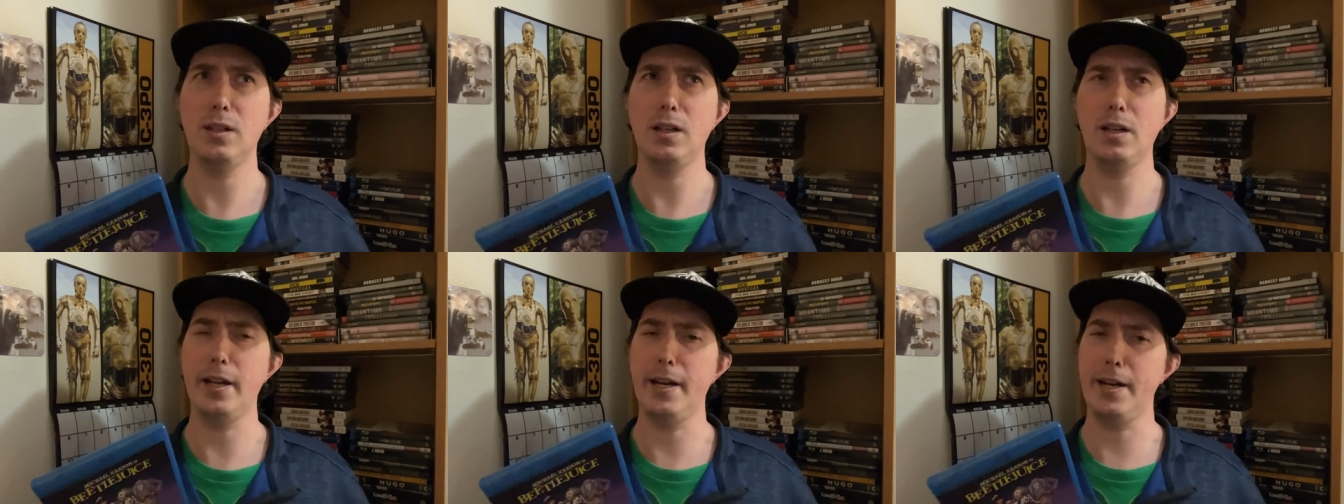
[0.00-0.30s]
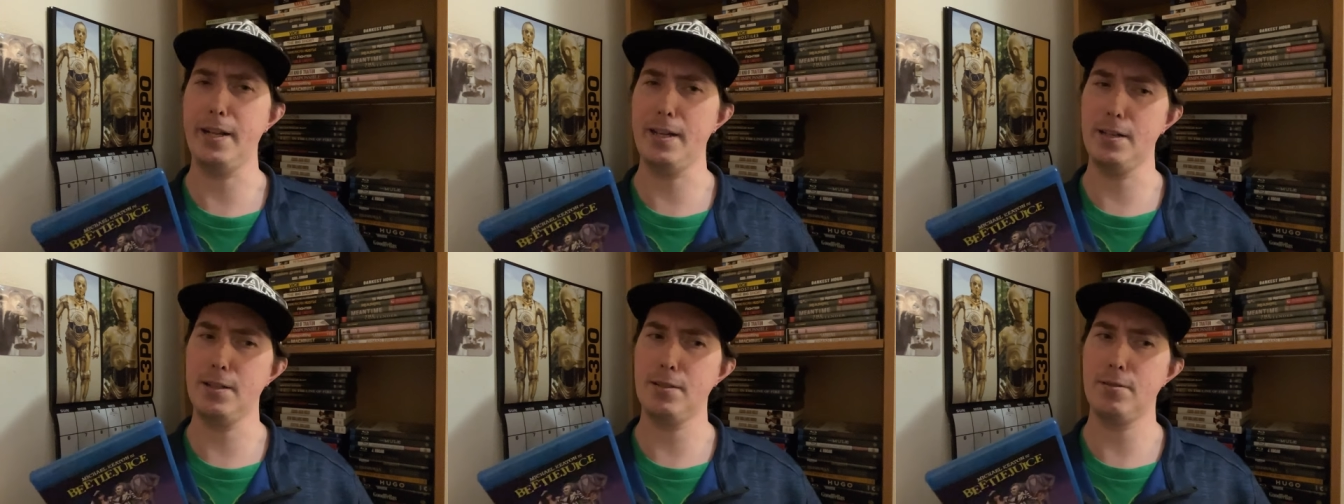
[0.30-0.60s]

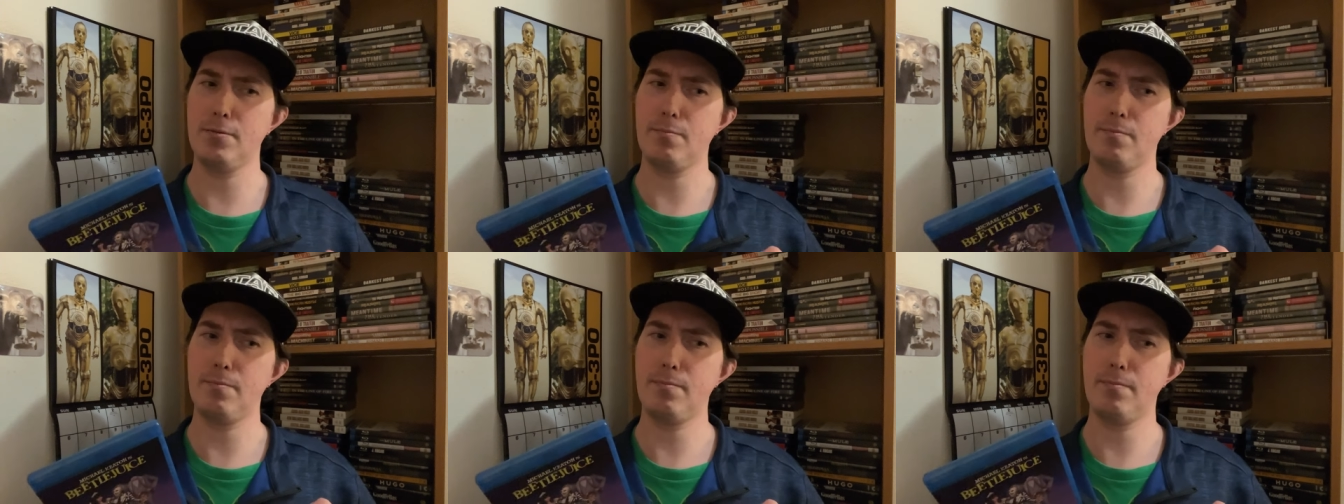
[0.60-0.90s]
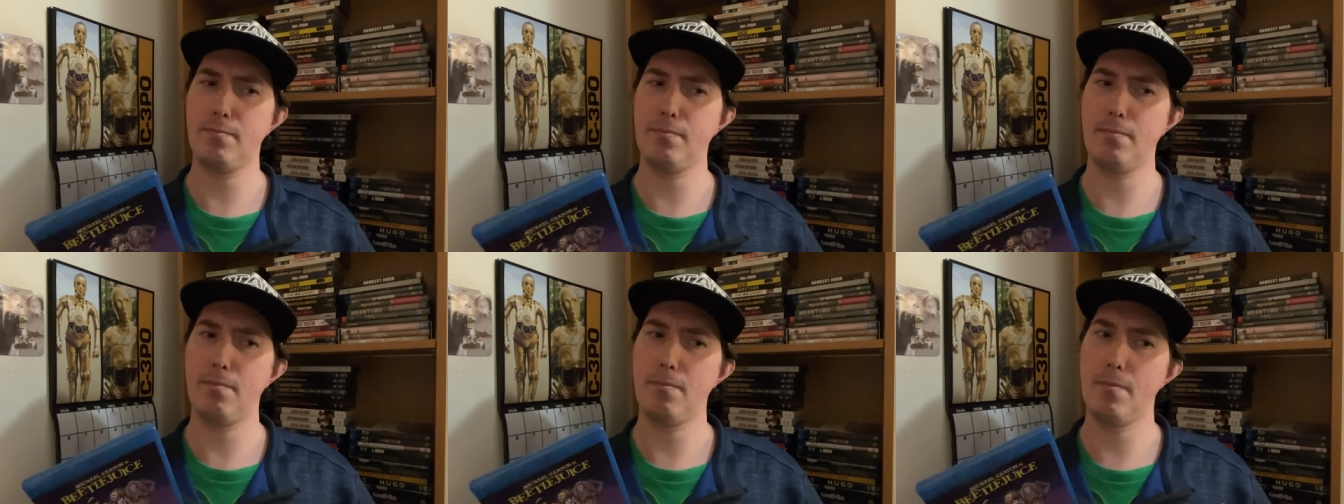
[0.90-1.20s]
Lydia's
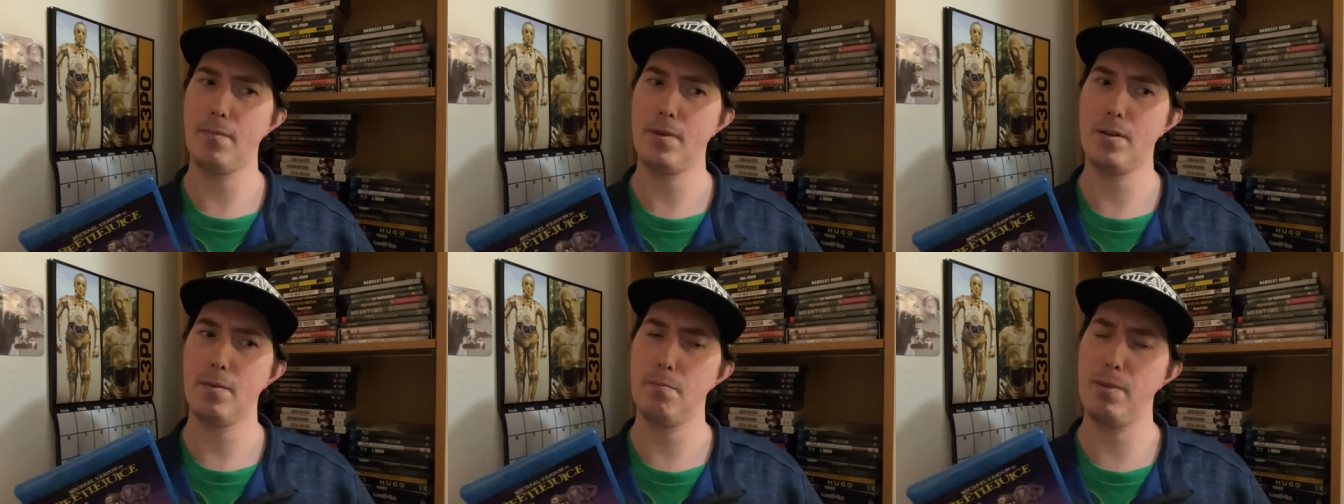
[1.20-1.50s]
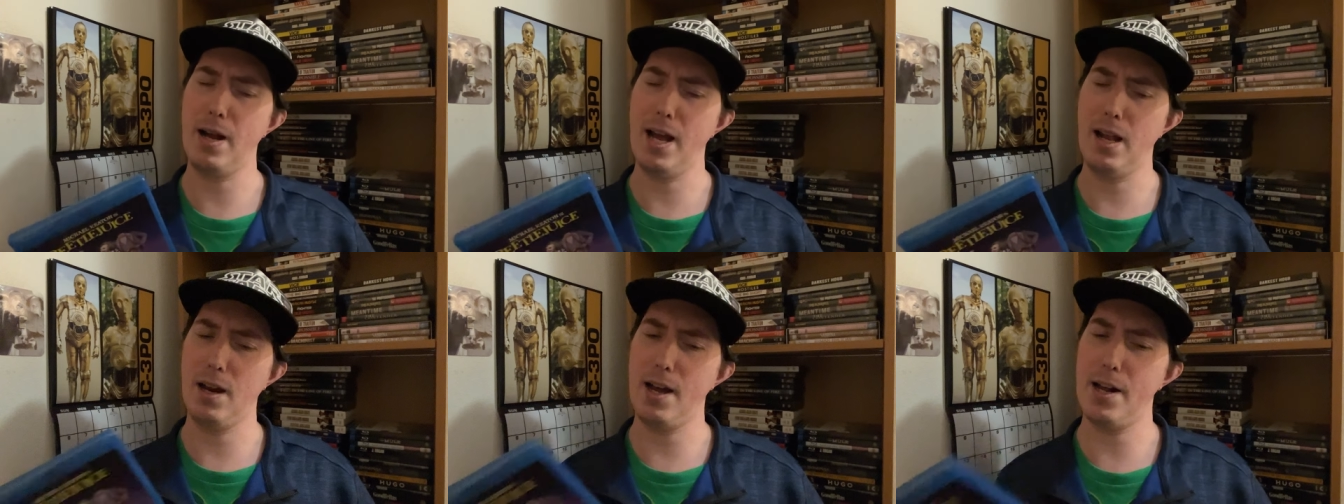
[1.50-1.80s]

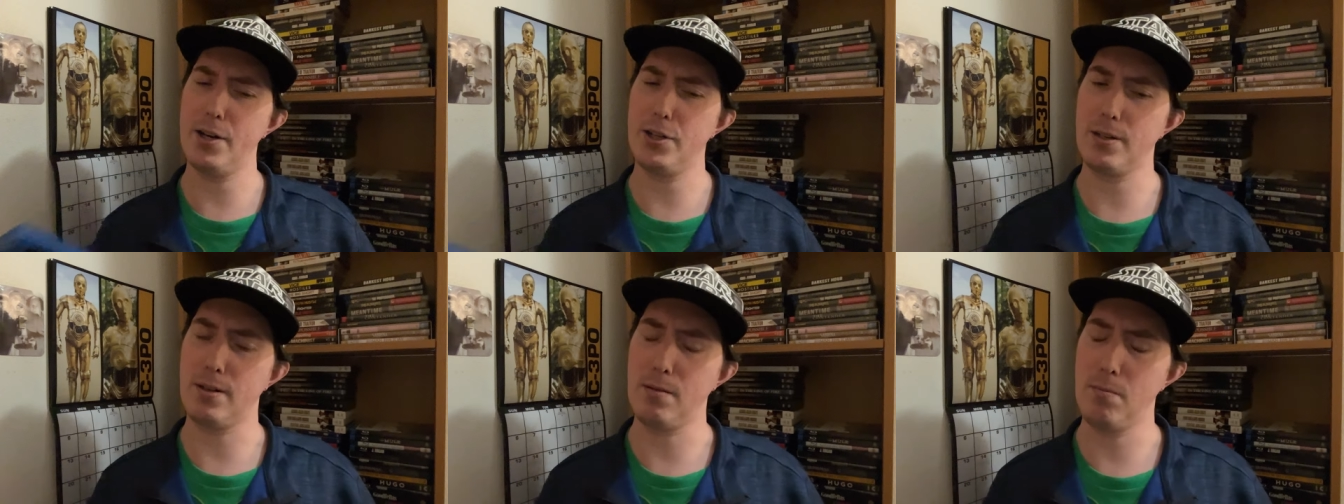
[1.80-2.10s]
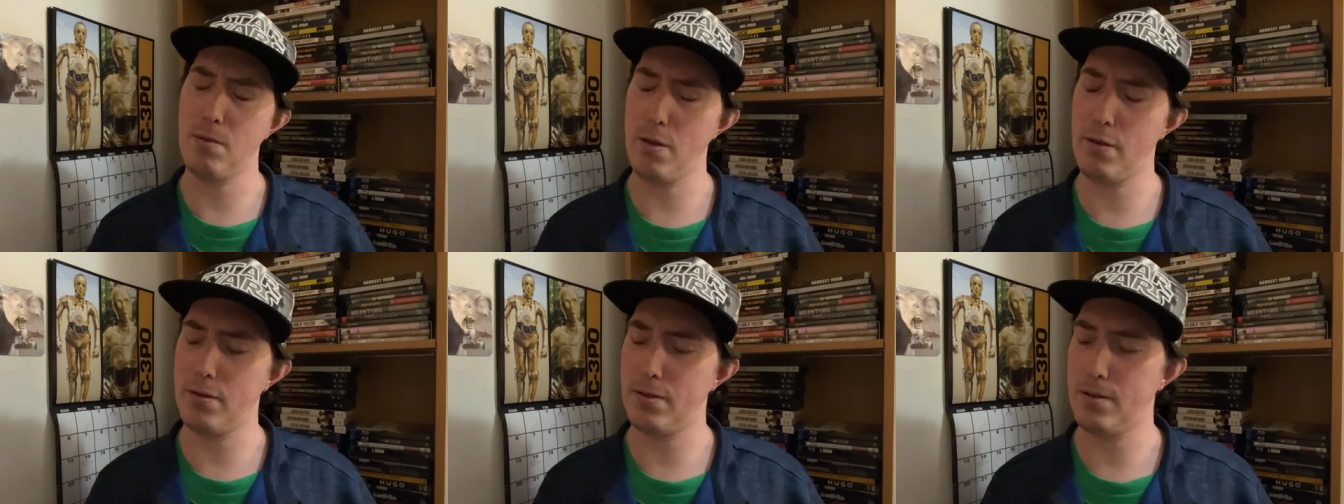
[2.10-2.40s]
biological
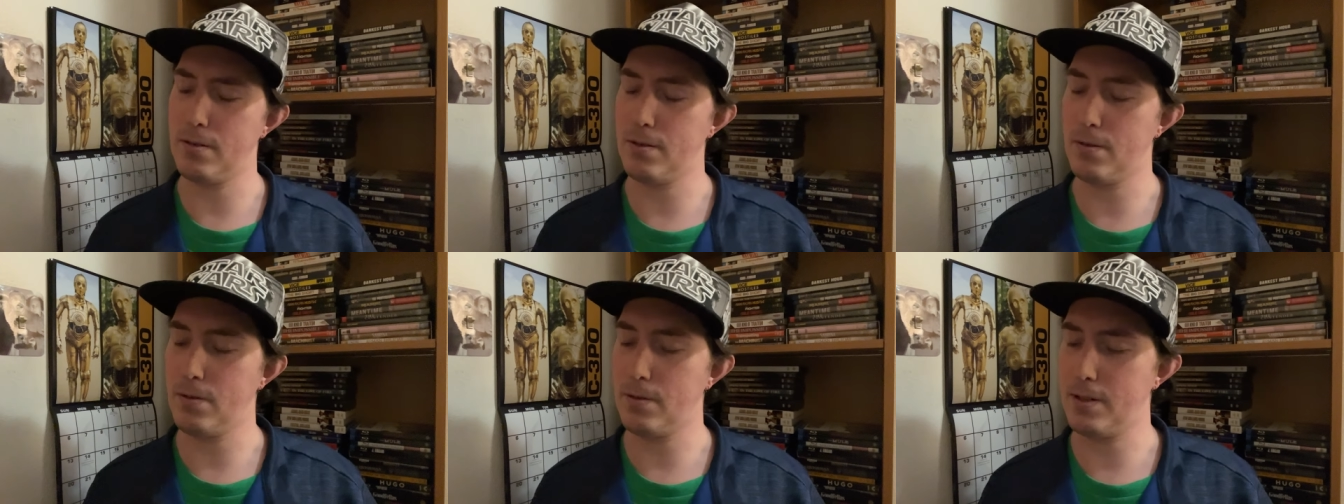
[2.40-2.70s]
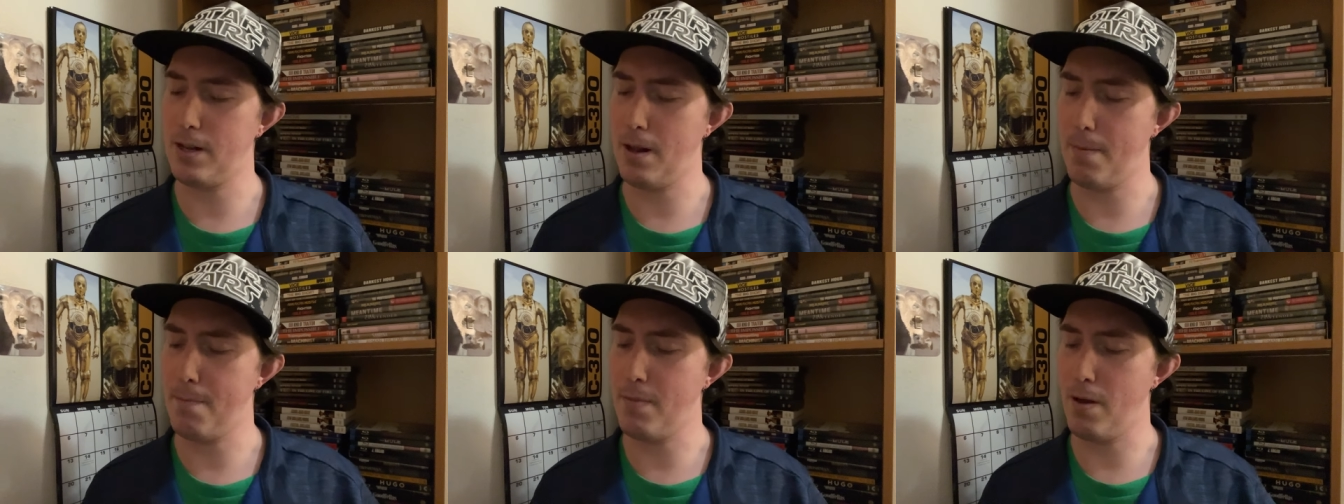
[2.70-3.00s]
mother. She's her
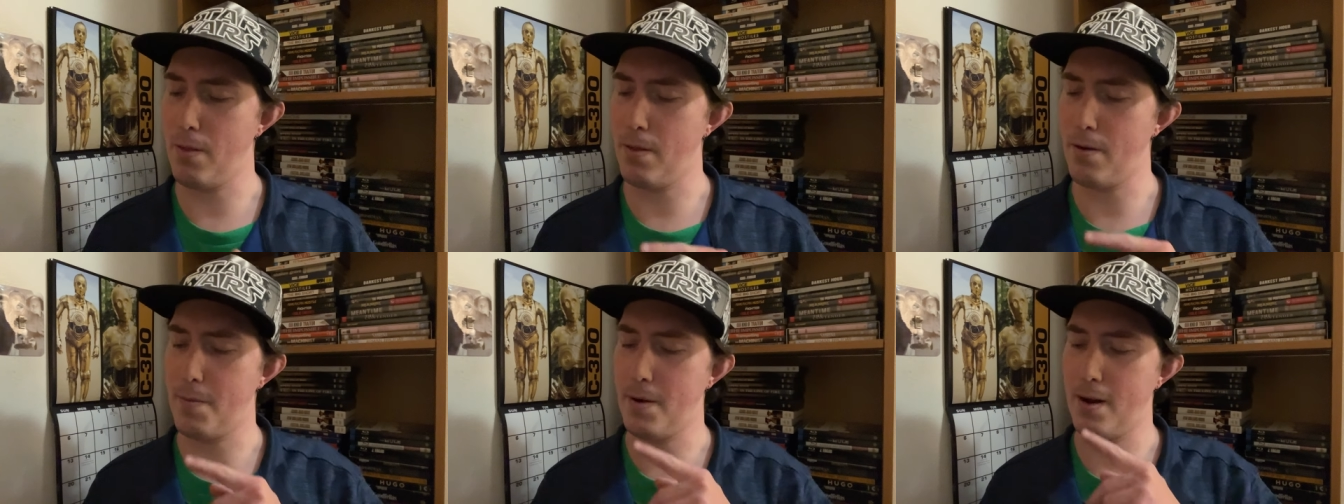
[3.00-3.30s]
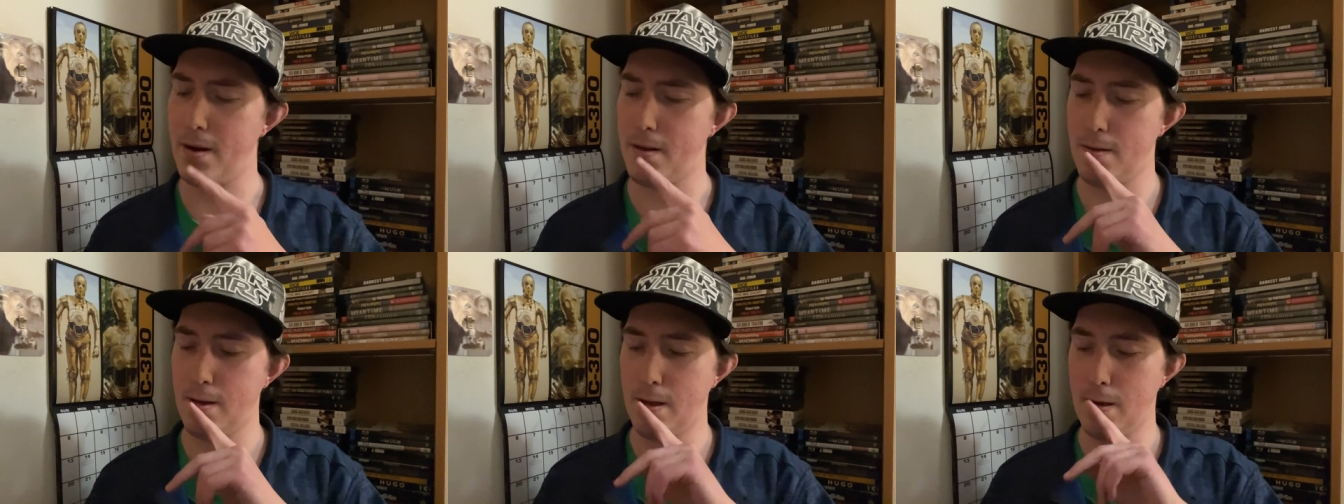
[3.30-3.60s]
stepmother,
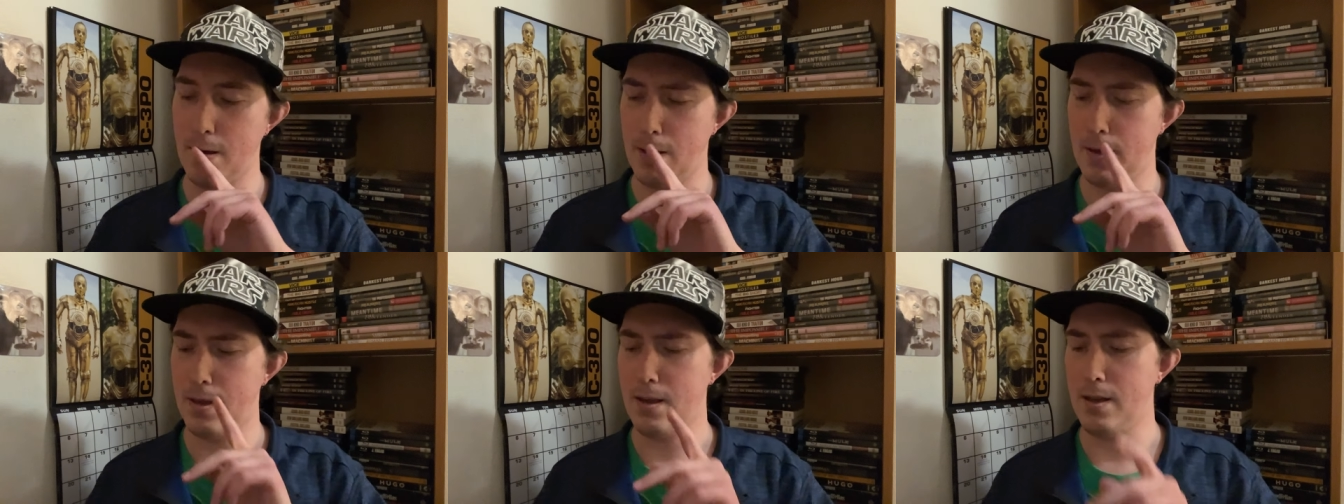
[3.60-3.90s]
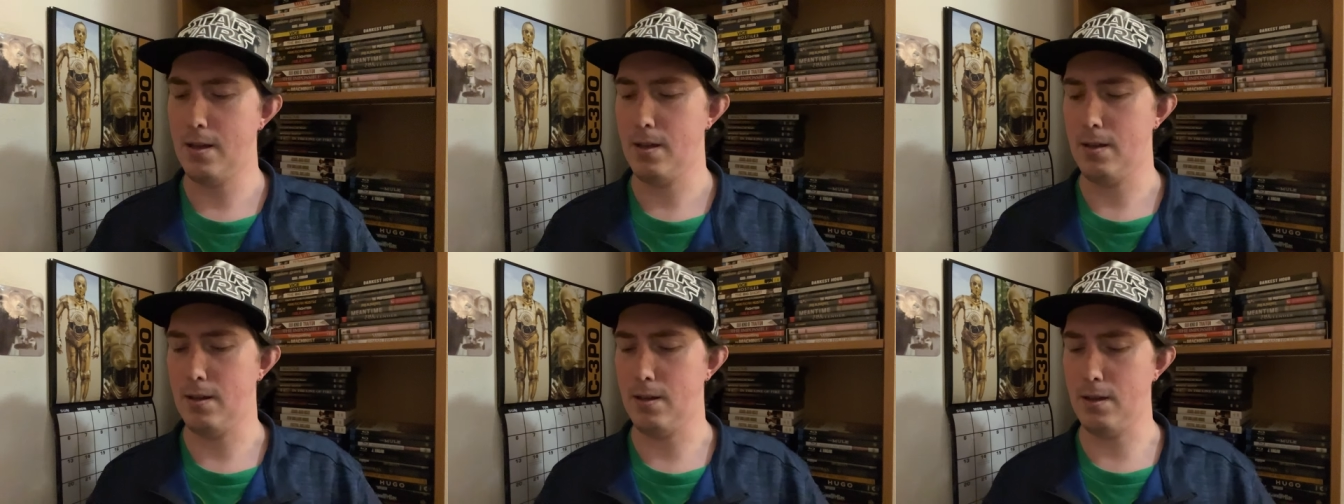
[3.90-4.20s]
but
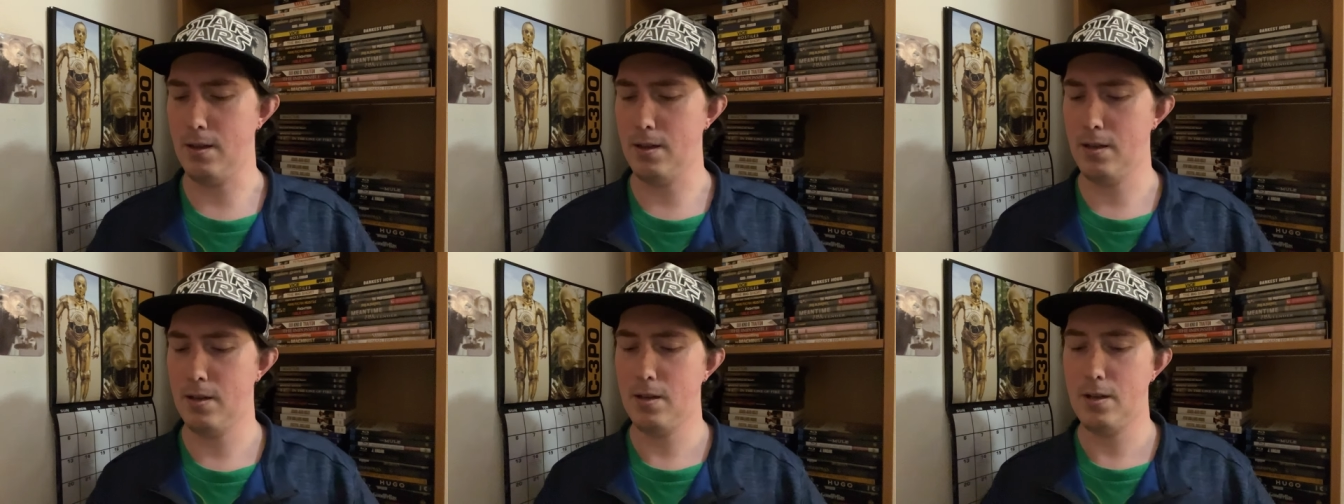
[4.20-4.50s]
yeah.